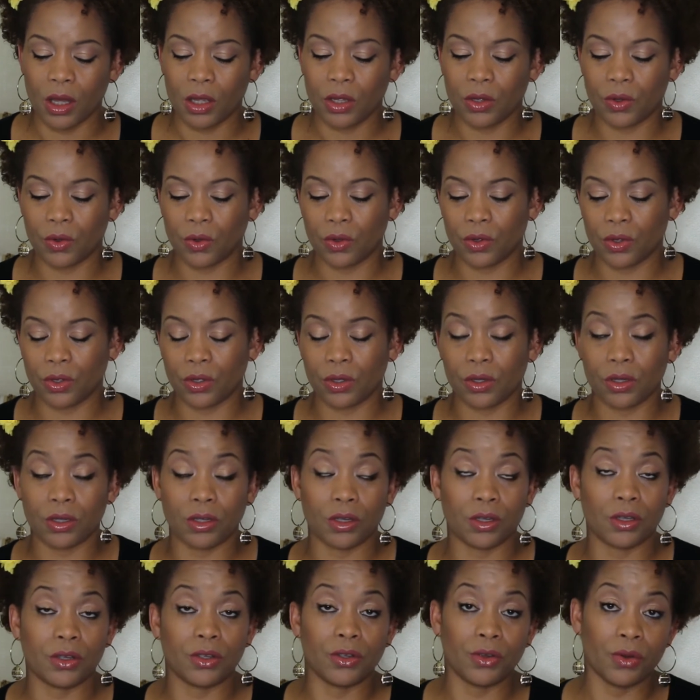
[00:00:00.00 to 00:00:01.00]

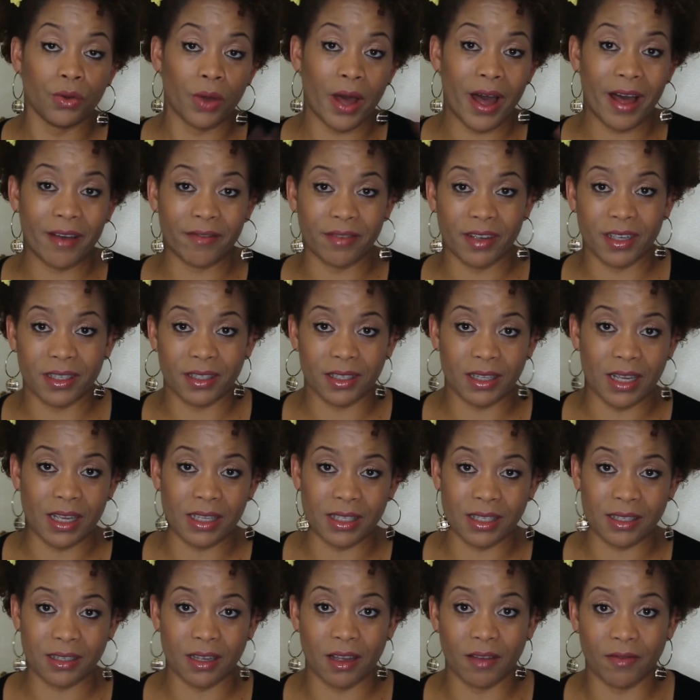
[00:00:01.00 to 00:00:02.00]
you have it.
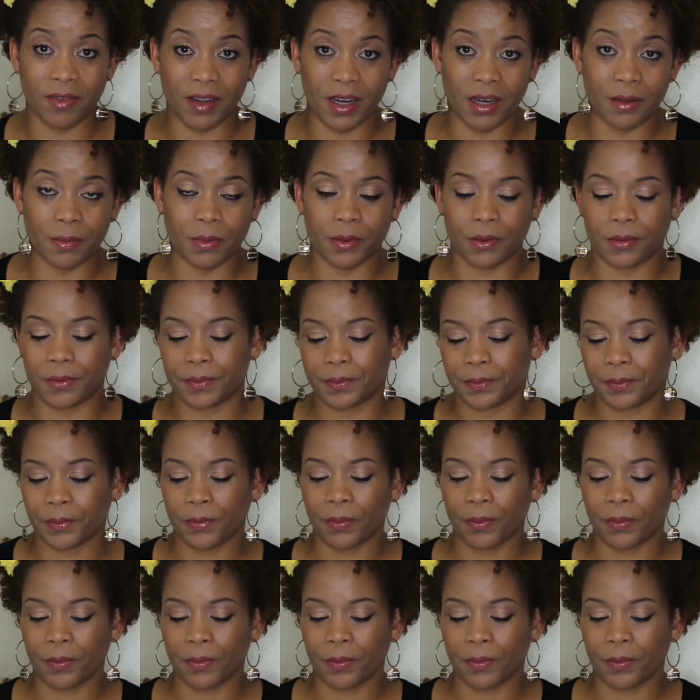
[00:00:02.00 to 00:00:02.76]
It's available.